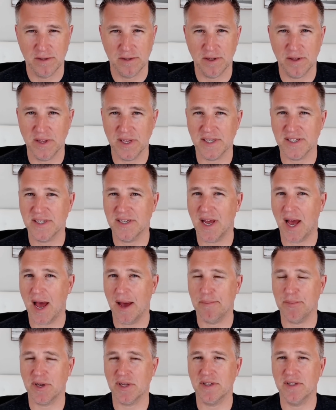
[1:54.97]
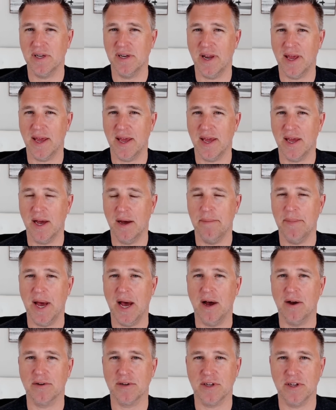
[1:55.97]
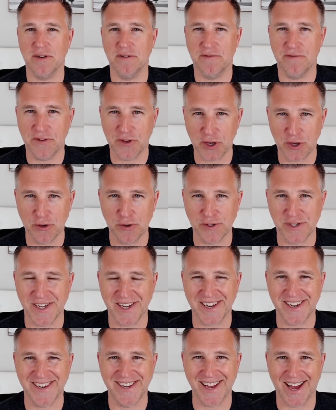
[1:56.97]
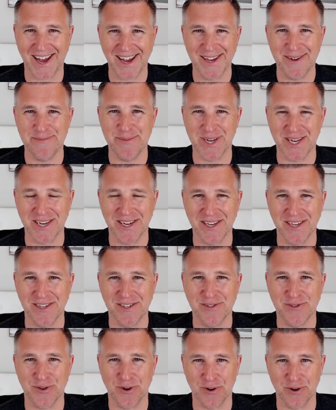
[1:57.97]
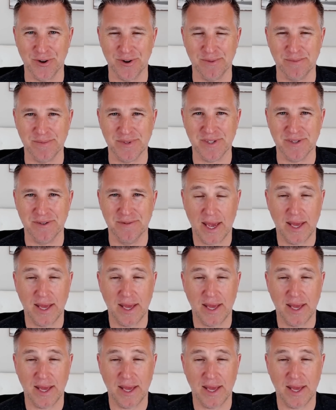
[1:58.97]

to this topic today about confusing diabetes terms.